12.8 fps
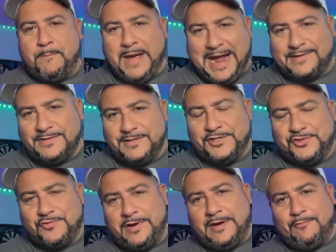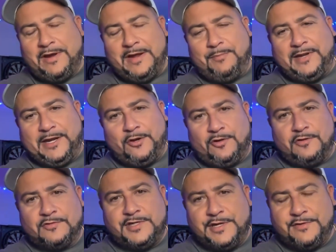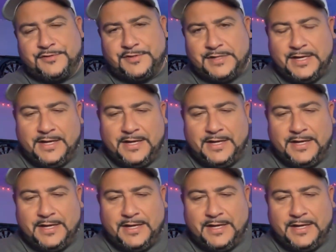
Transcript: back to Detroit where he played all those years